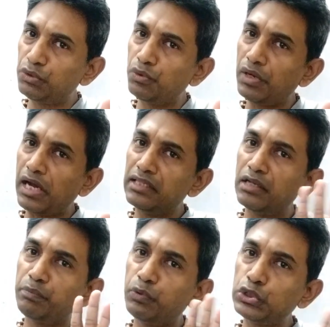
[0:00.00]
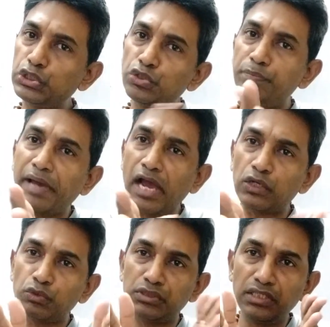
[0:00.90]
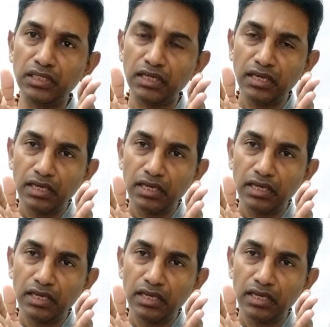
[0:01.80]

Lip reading: you and then push you back to the